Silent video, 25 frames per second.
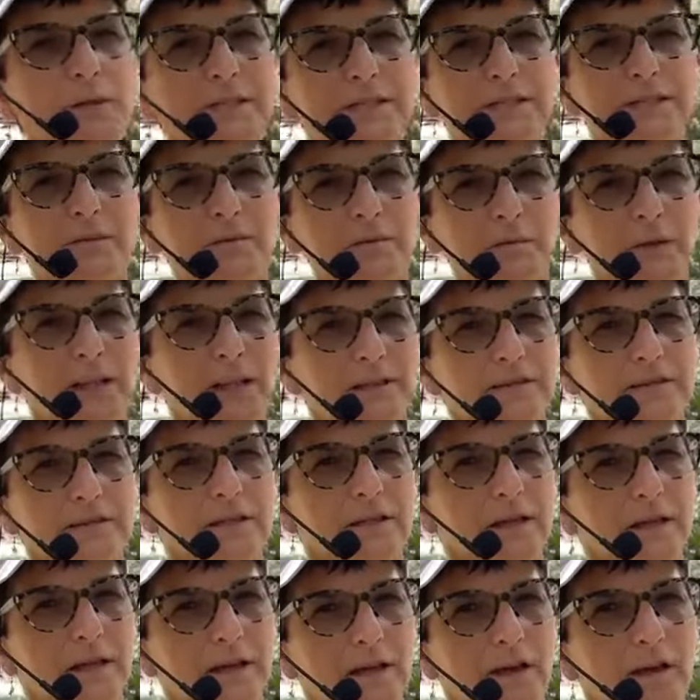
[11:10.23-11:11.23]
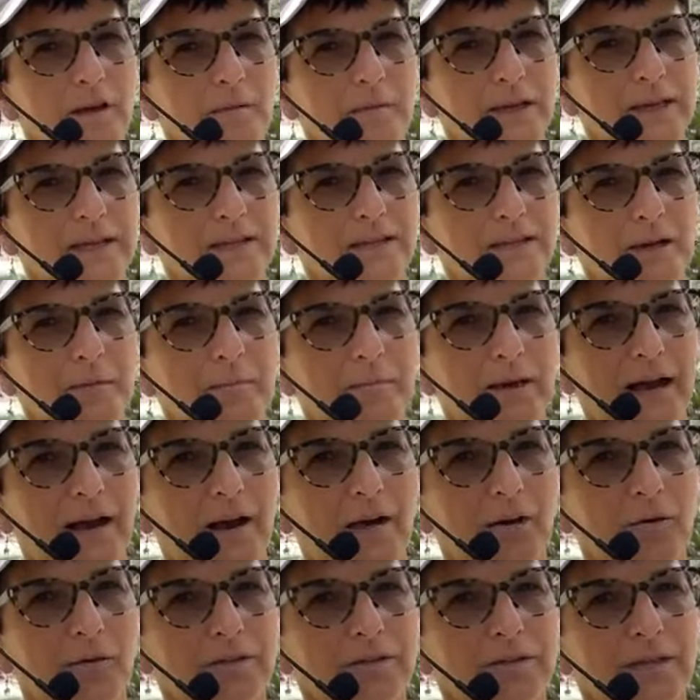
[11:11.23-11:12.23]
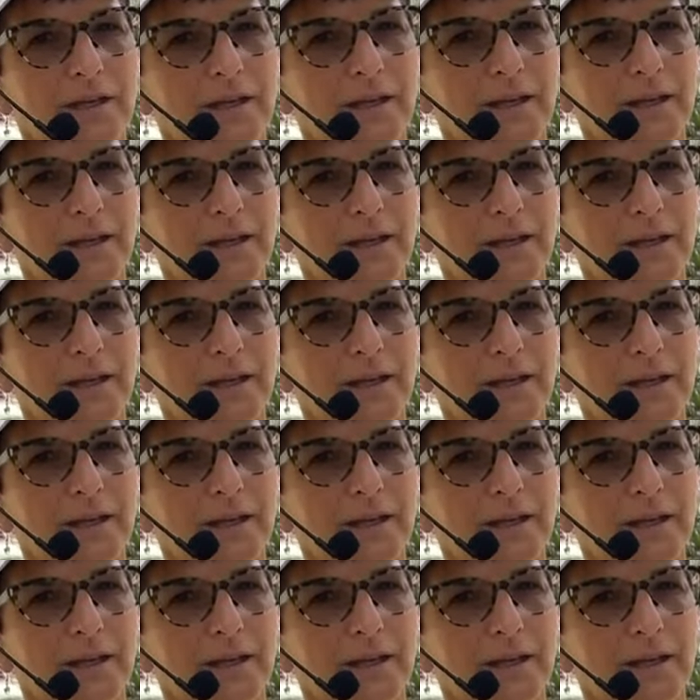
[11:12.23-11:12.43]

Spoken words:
once in a while, I'll see a comment about